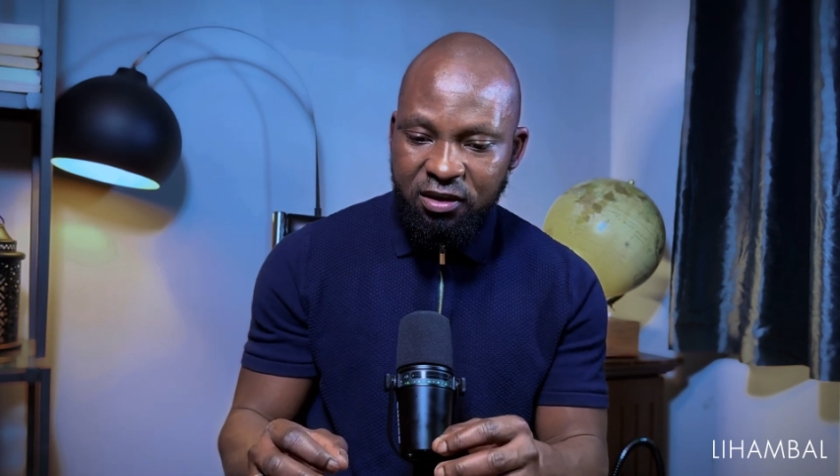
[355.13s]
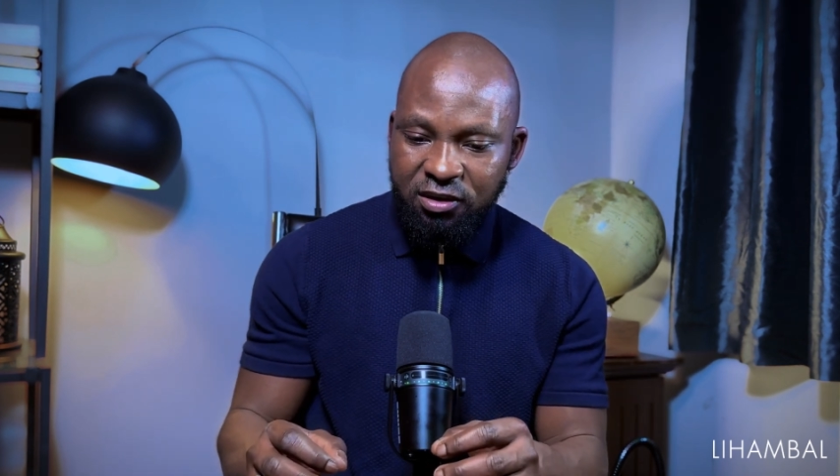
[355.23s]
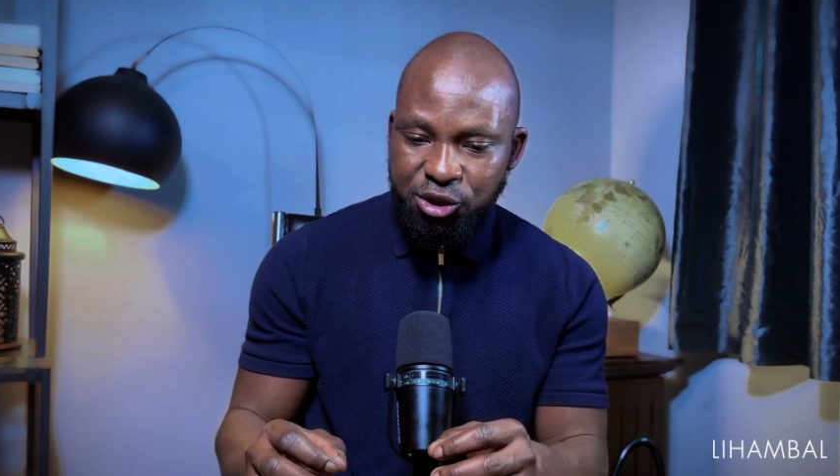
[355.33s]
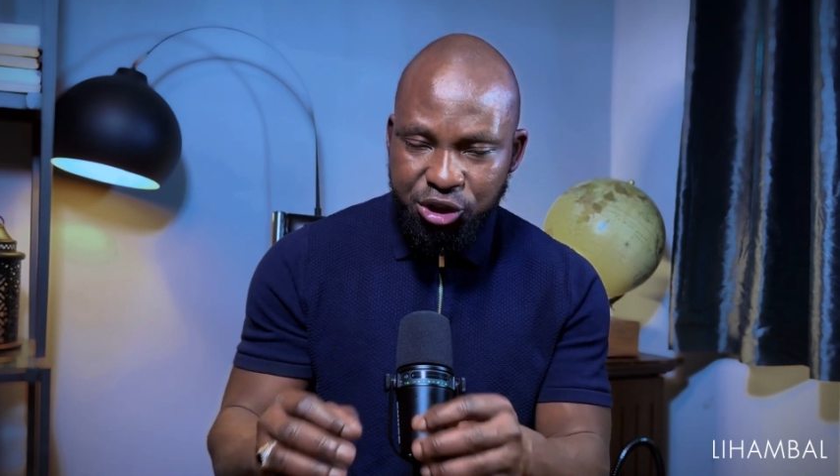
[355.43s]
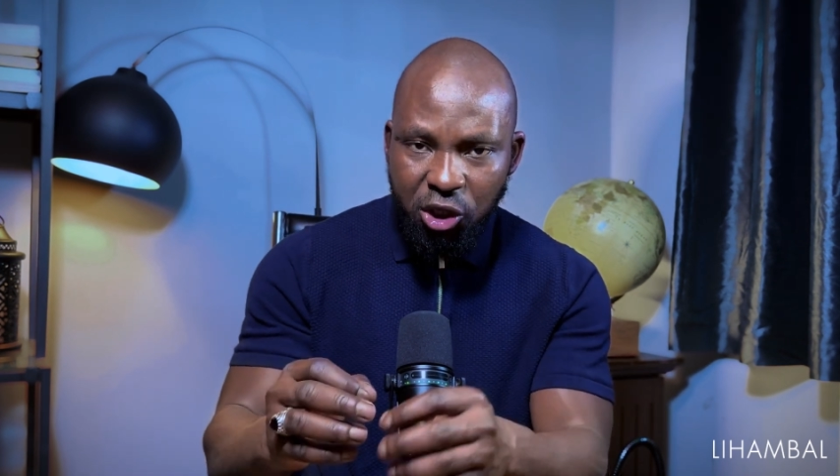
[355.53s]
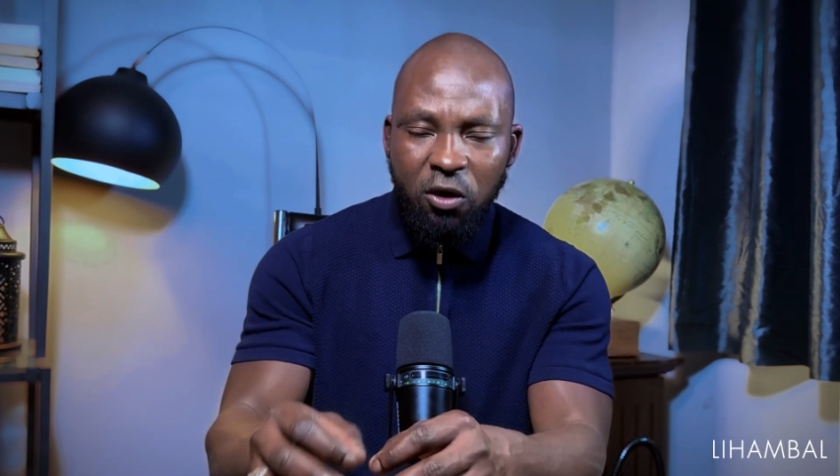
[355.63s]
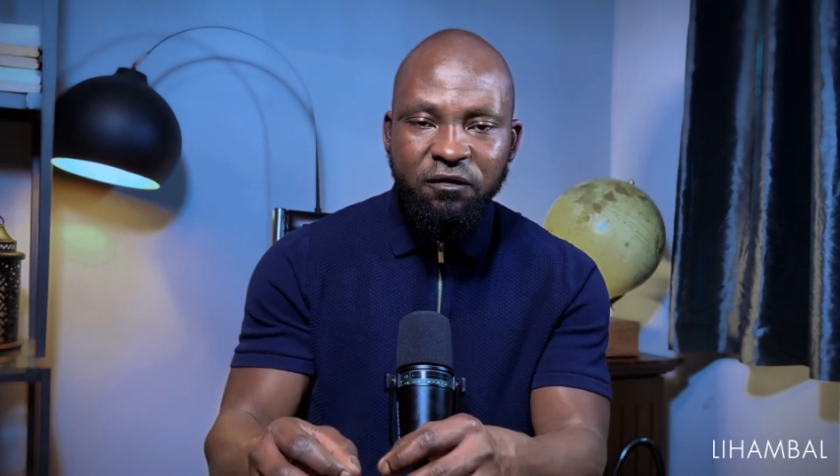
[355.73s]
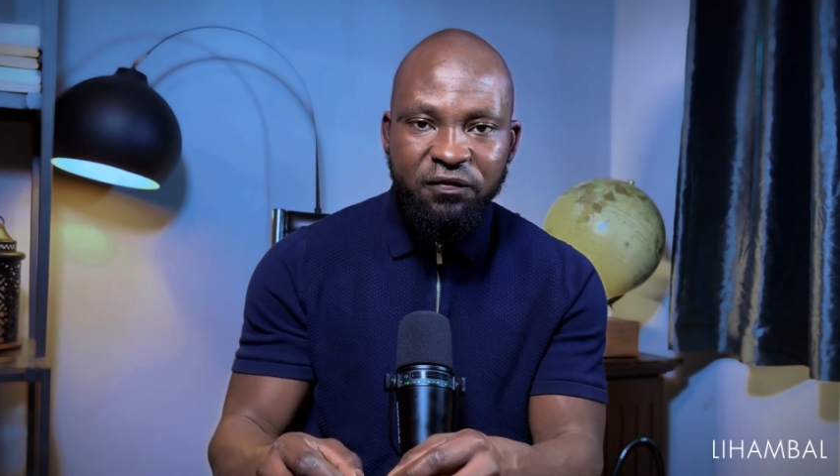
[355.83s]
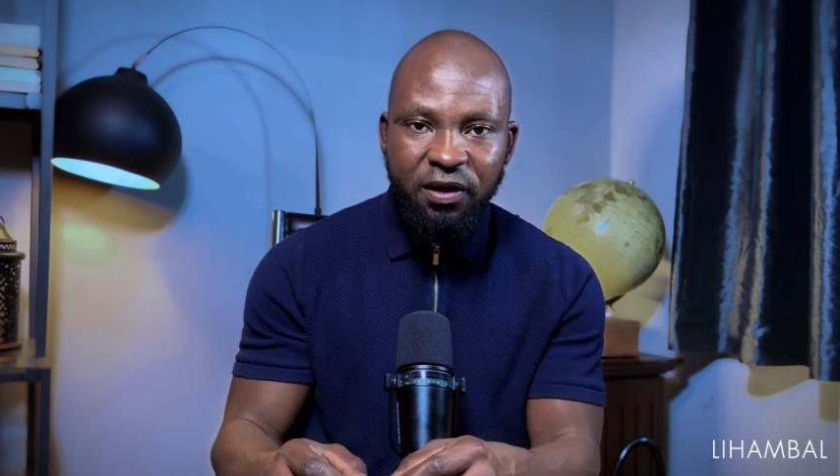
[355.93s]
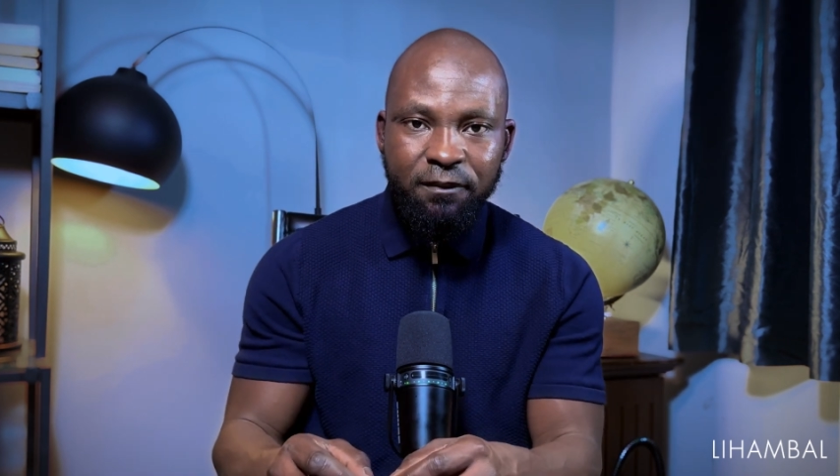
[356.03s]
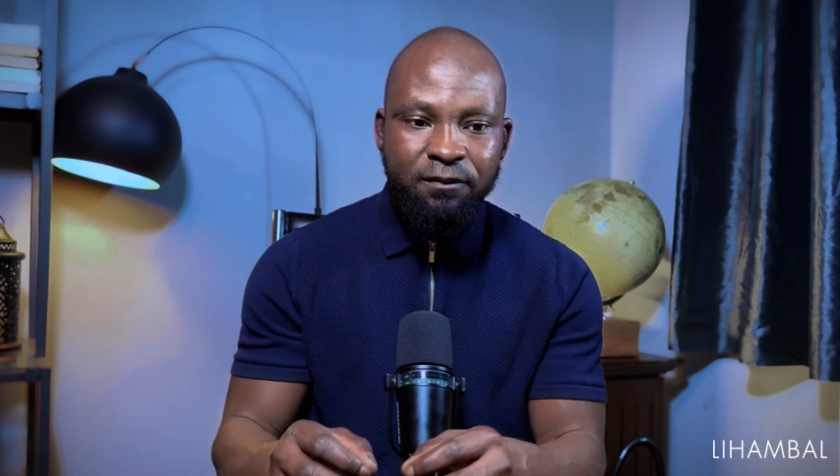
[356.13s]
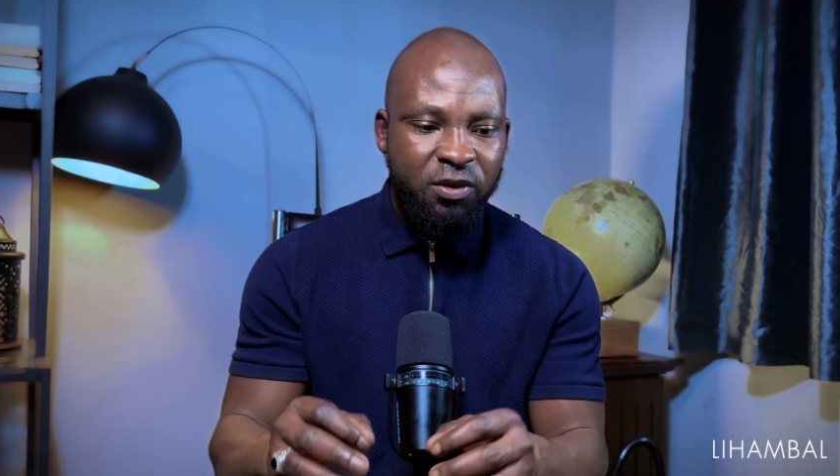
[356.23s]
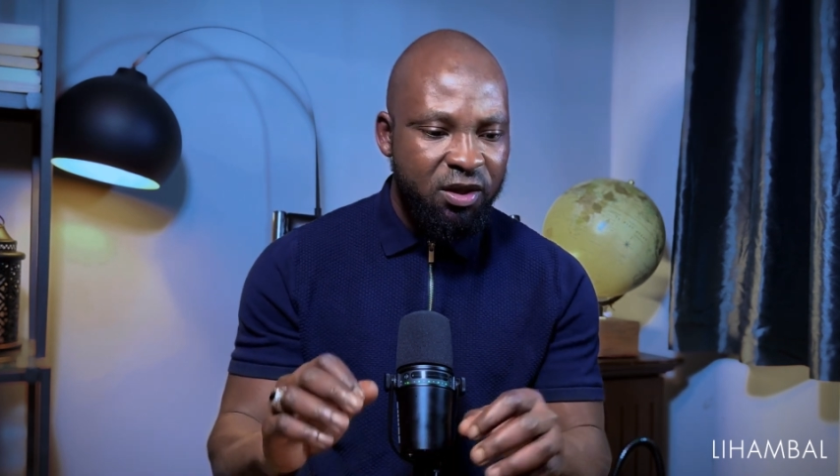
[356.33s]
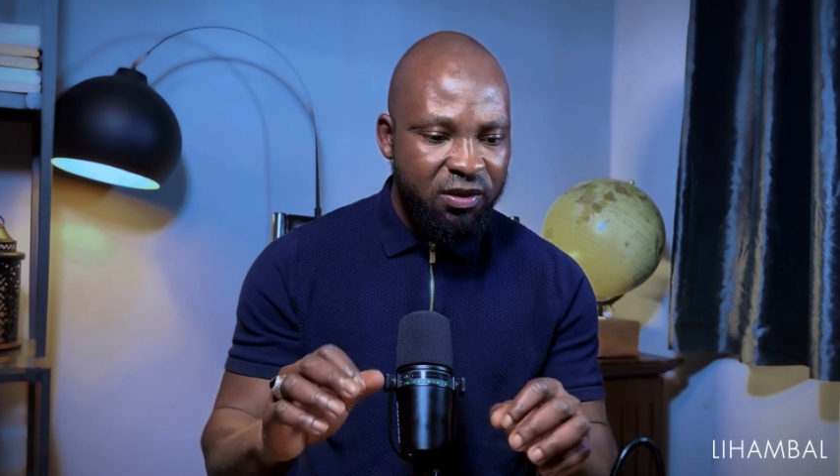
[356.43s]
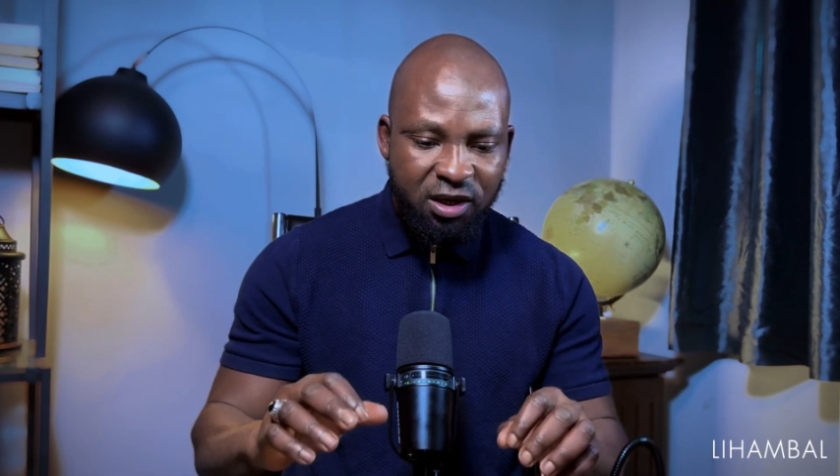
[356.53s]
solve them,
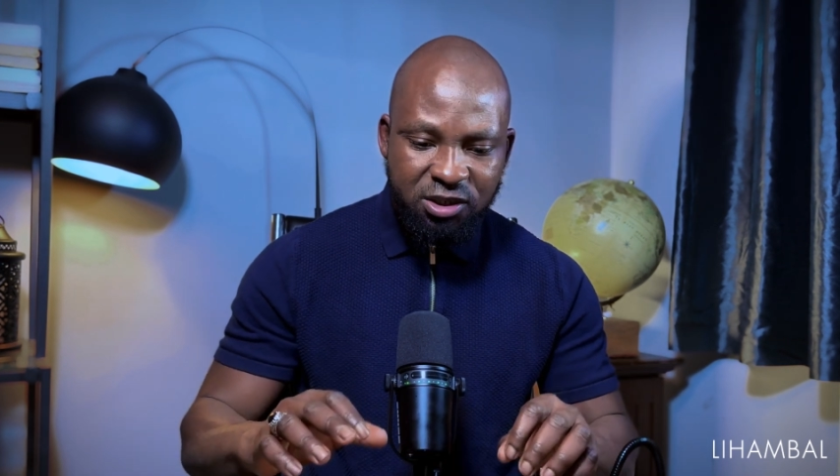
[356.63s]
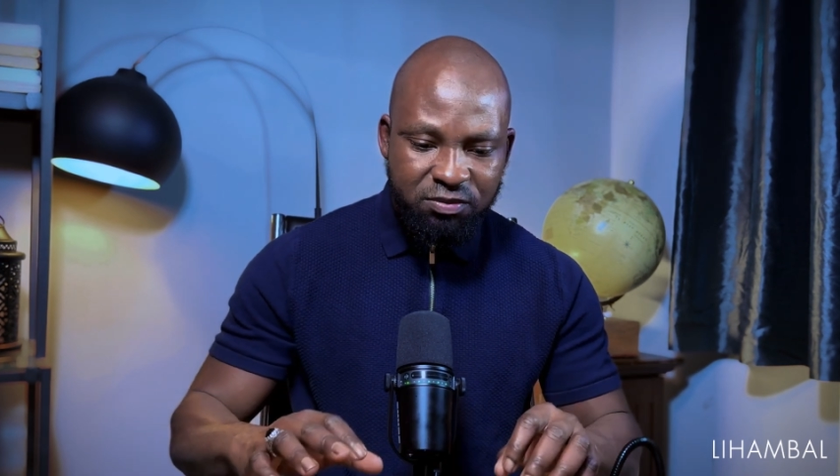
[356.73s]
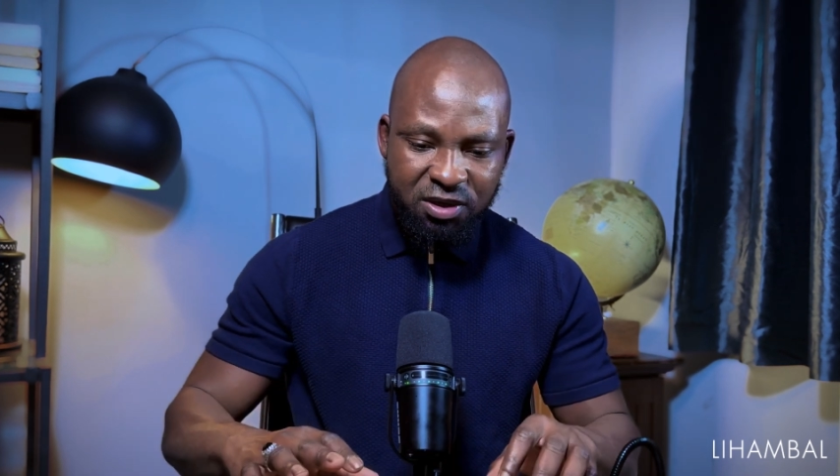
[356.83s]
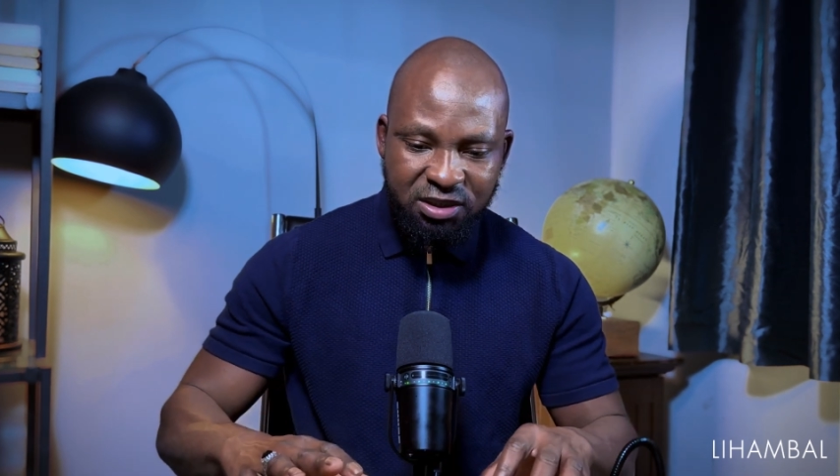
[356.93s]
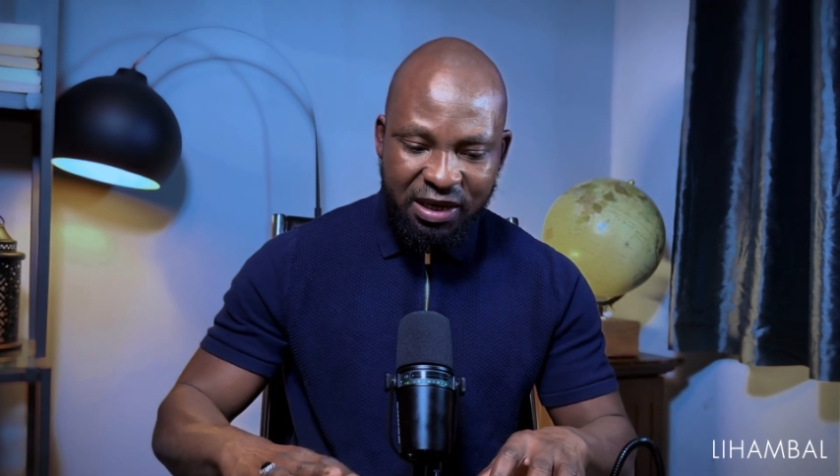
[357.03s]
then it means